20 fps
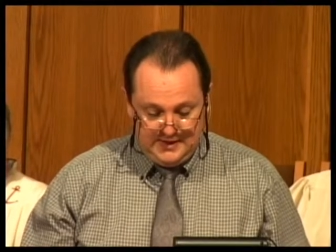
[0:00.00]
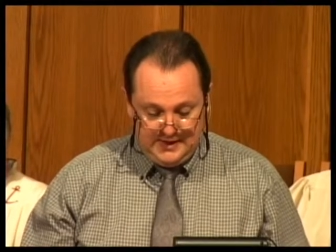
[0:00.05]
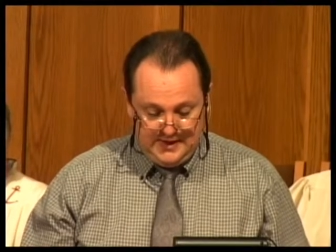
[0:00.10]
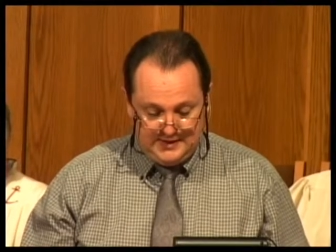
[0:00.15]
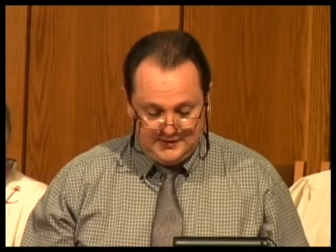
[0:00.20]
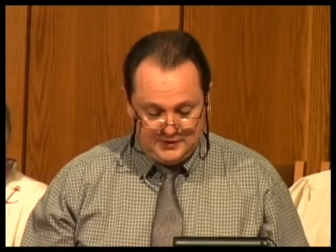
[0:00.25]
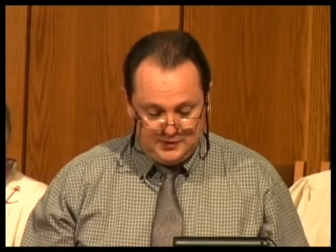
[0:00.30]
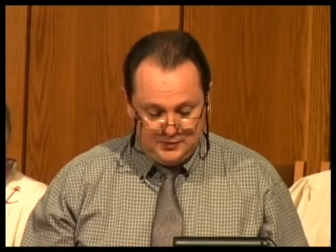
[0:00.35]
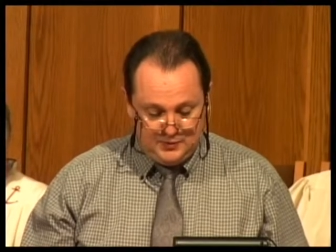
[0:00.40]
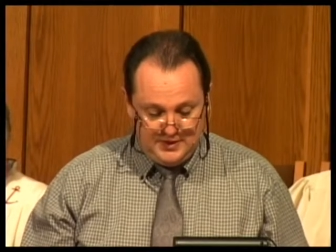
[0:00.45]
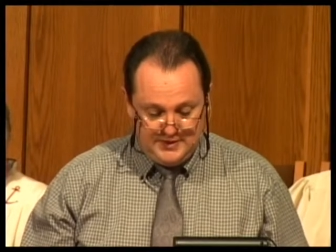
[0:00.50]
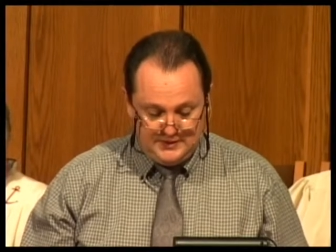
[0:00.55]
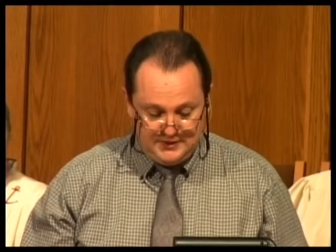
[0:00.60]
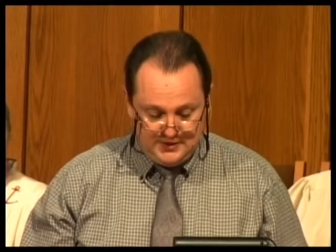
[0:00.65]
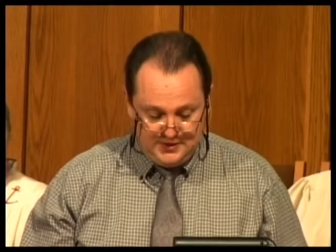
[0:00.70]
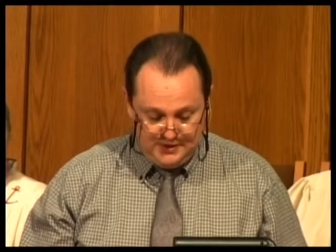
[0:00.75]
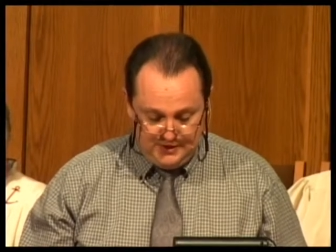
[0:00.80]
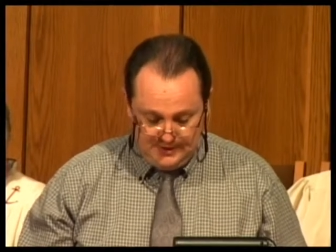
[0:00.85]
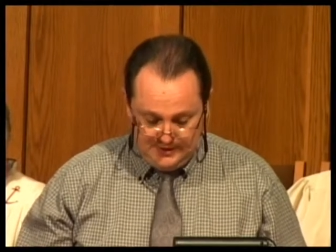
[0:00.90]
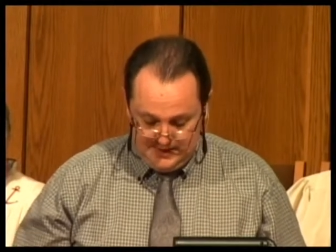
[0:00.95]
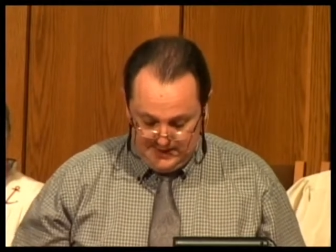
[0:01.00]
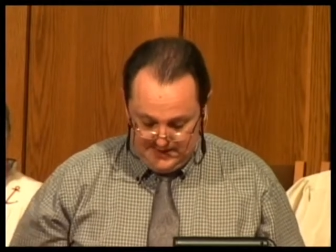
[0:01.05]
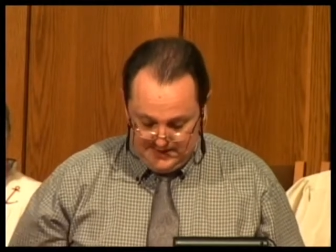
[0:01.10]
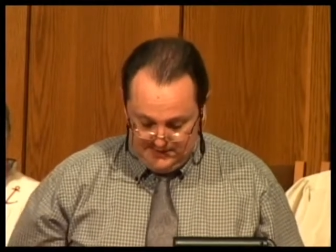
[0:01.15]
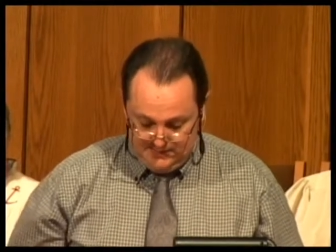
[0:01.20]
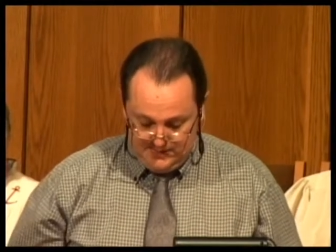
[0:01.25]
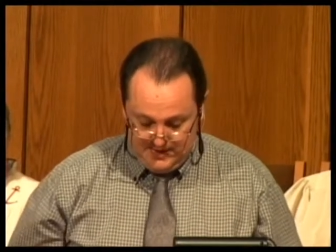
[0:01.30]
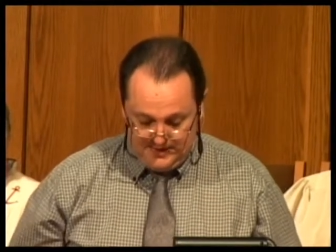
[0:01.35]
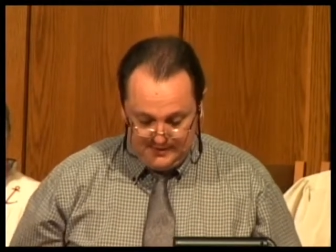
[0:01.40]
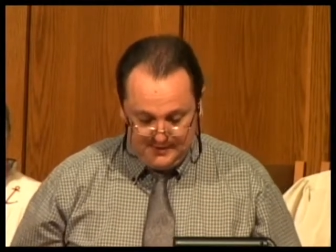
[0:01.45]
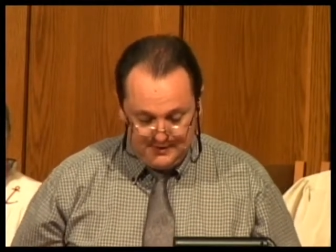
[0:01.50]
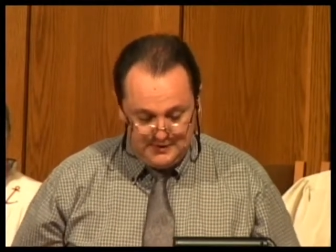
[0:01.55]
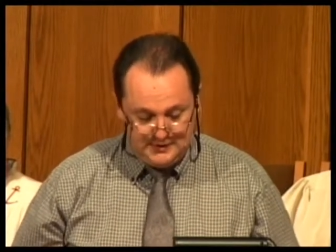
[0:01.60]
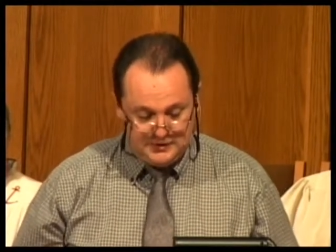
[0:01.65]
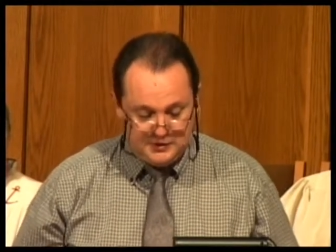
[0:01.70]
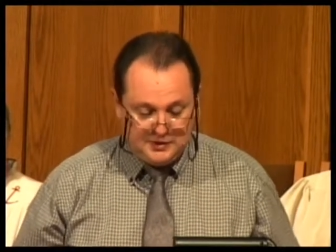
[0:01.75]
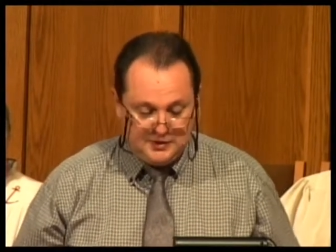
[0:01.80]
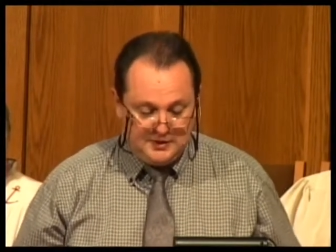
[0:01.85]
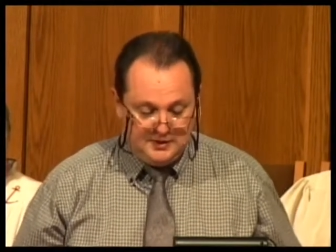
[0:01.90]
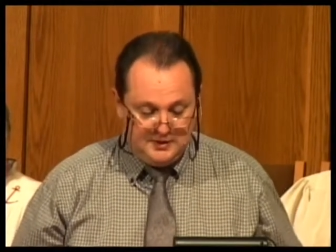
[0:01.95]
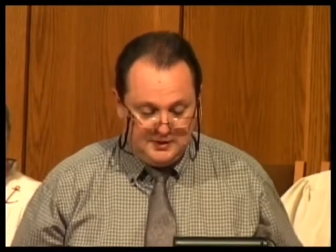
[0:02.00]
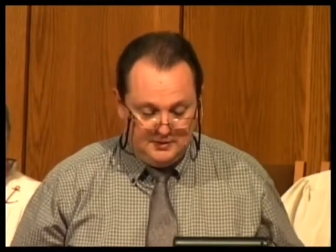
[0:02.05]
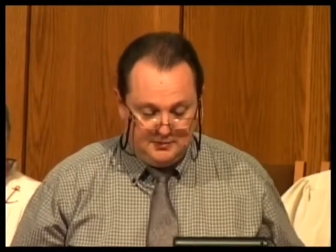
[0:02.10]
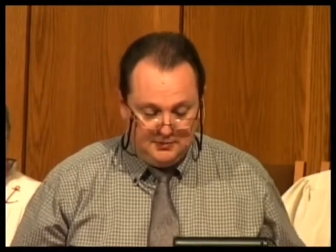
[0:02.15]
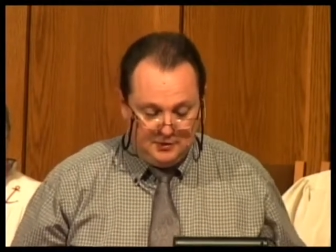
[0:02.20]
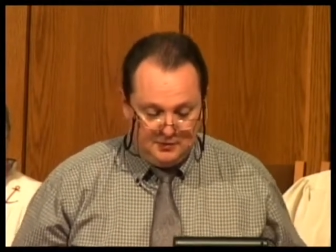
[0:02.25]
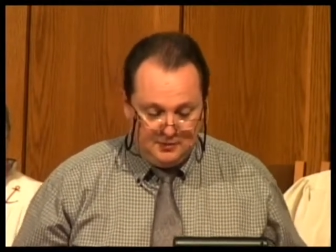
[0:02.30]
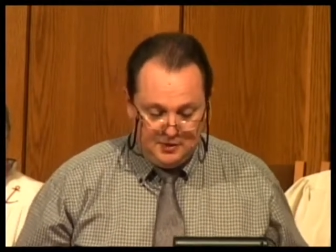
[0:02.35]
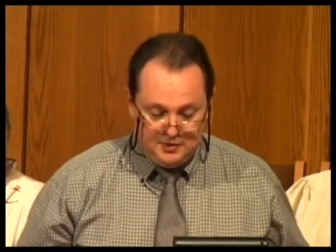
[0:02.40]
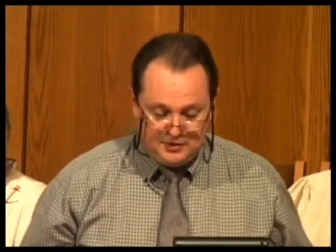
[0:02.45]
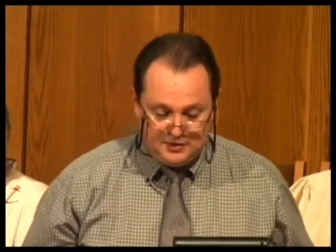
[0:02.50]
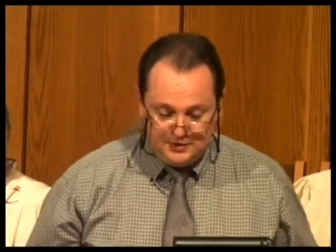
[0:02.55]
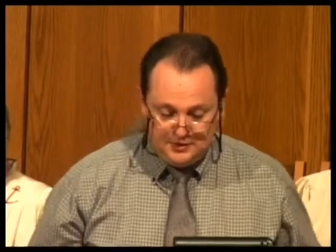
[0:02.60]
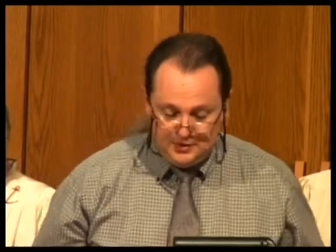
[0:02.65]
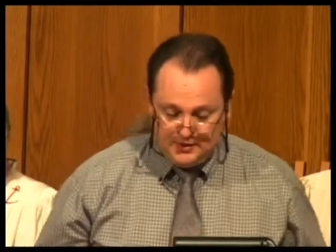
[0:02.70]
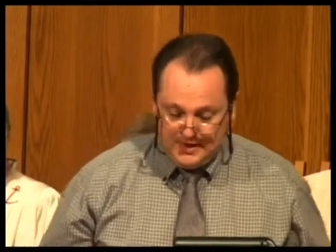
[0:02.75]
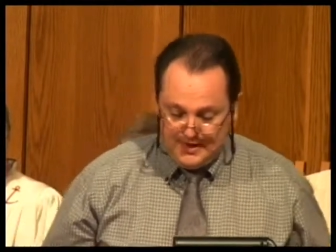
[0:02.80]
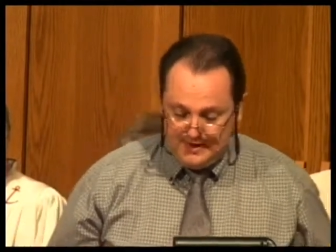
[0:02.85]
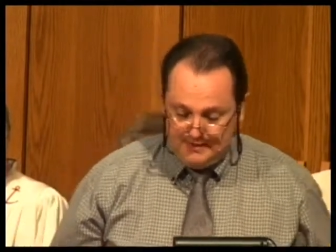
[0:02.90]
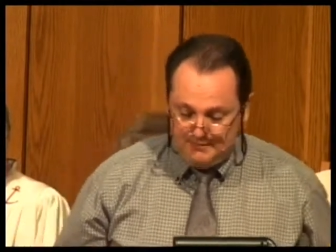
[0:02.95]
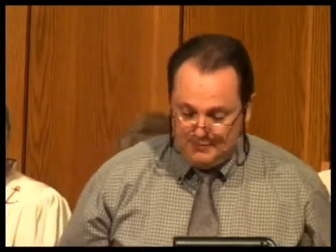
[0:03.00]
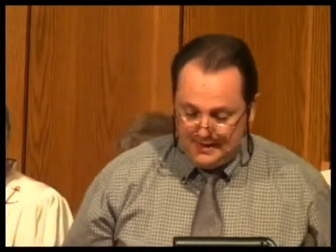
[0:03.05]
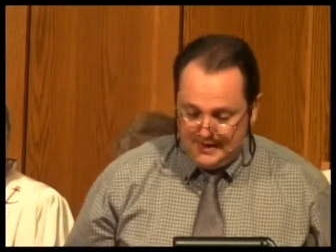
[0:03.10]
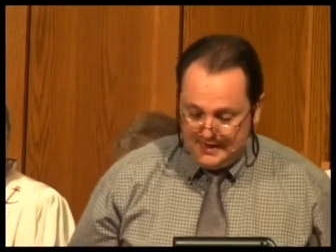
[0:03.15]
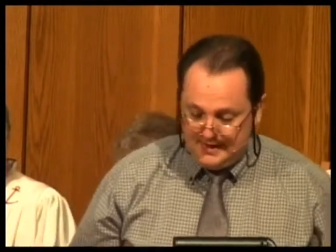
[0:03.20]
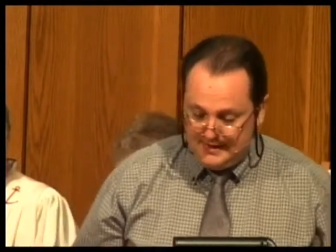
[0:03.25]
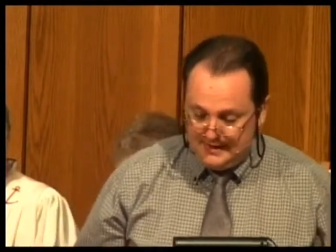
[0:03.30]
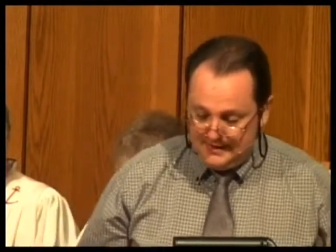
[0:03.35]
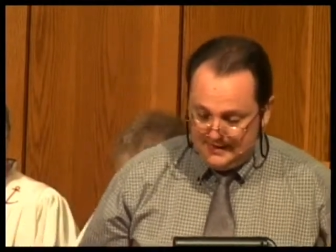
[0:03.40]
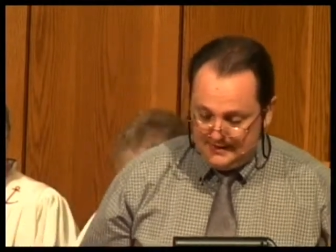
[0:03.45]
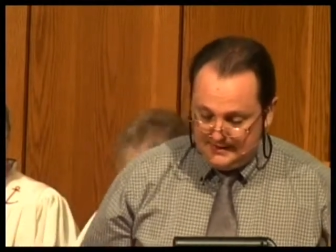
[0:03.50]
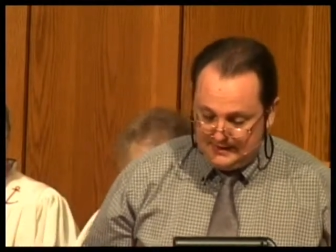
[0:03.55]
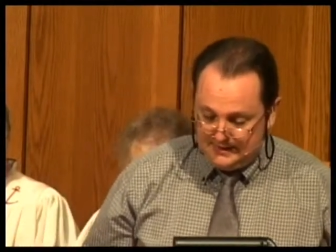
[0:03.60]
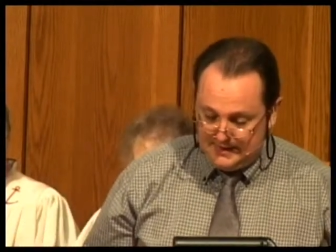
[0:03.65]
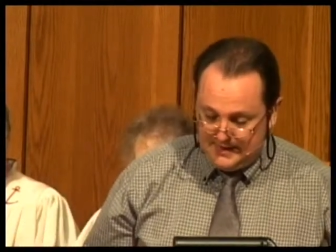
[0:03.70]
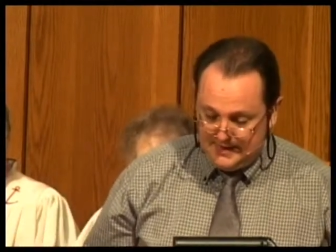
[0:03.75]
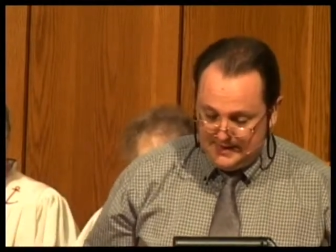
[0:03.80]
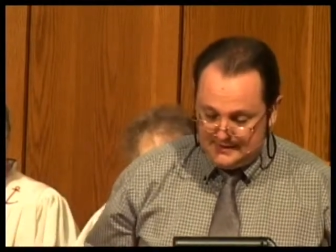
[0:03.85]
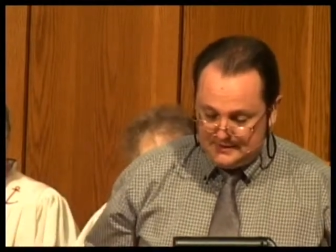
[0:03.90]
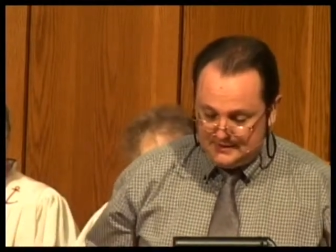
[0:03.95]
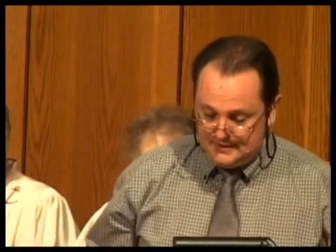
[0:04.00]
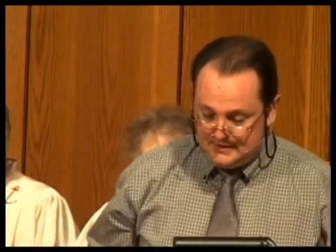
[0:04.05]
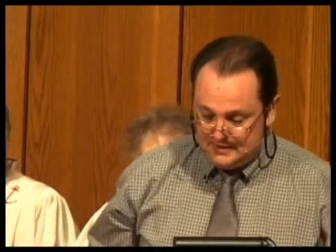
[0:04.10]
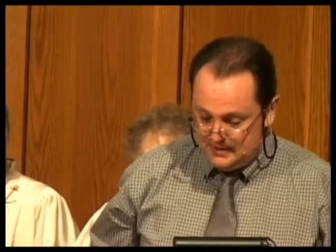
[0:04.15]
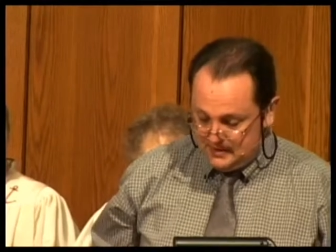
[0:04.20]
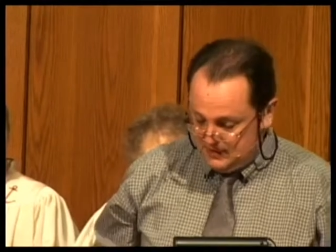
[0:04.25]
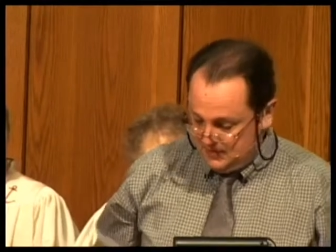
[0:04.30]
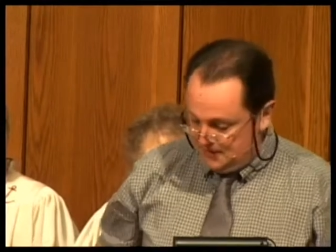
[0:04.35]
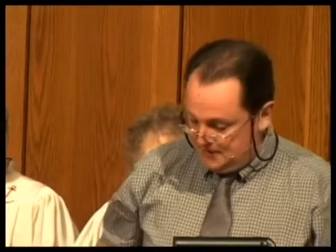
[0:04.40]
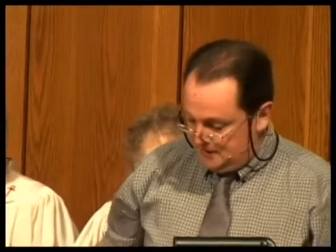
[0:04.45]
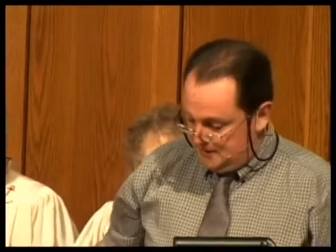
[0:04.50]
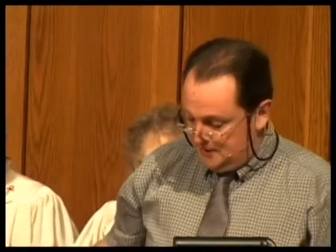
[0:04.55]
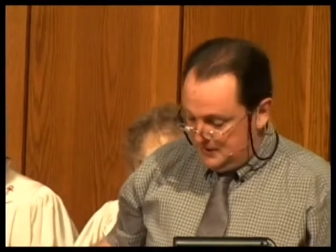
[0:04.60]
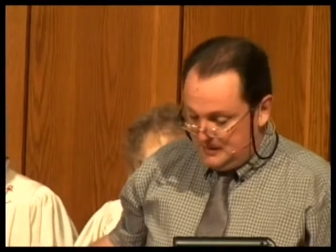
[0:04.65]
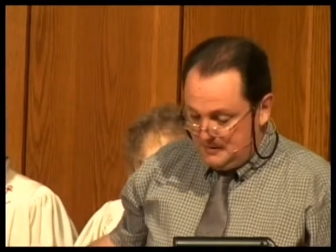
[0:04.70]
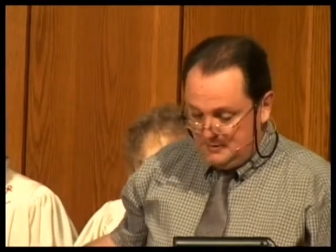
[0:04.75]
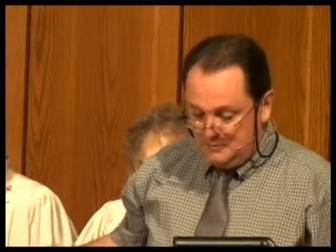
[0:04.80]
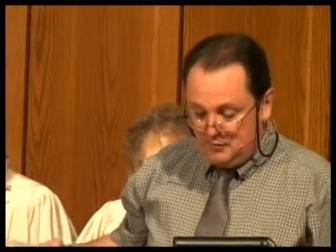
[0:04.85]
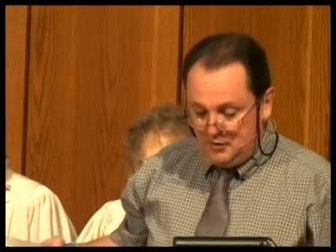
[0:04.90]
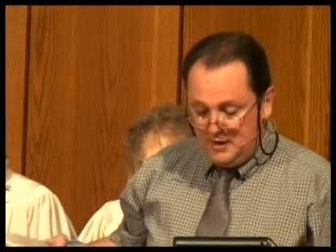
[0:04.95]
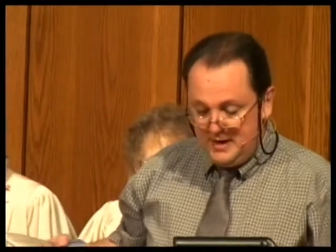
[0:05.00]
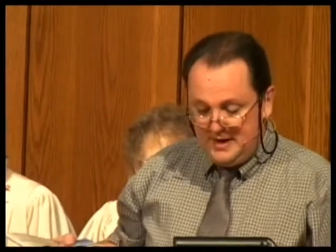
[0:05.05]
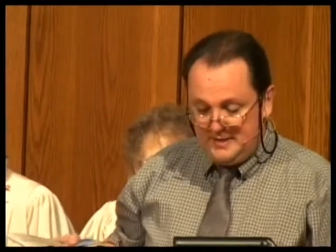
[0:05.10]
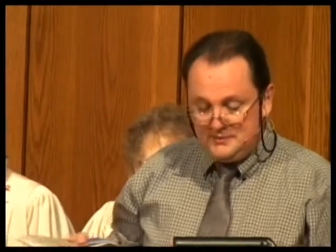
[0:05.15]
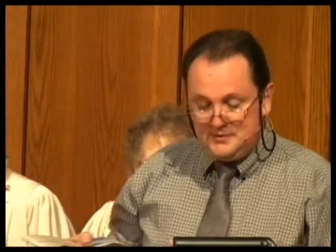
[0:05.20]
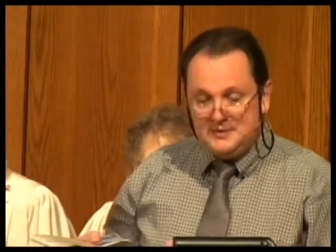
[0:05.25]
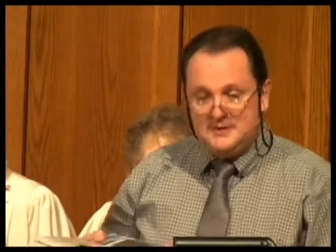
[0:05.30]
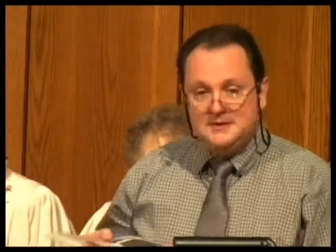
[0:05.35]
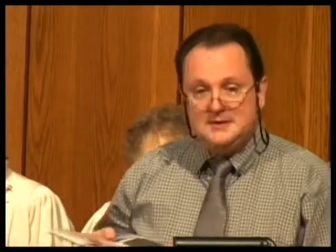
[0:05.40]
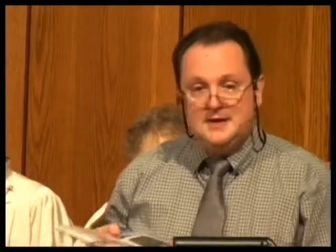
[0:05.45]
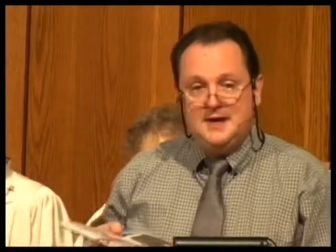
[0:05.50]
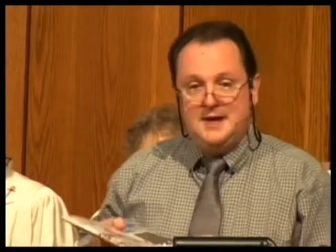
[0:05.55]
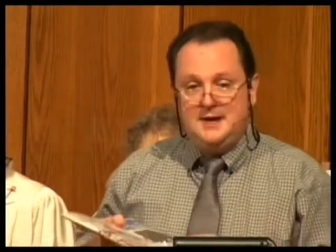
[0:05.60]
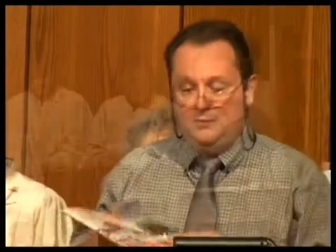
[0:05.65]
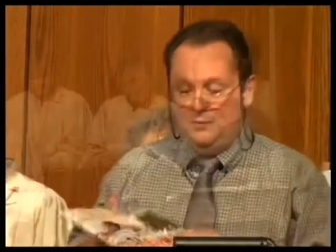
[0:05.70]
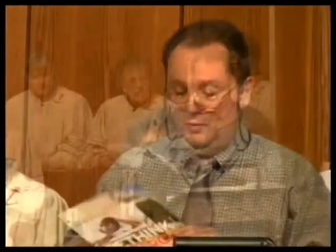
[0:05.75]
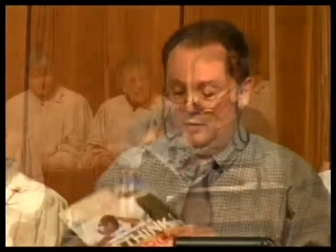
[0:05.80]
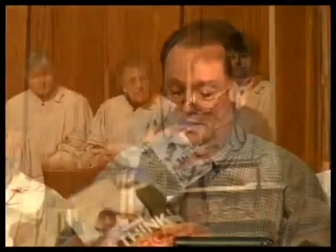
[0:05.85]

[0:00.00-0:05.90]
As the recent United Methodist promotional campaign indicates, perhaps it's time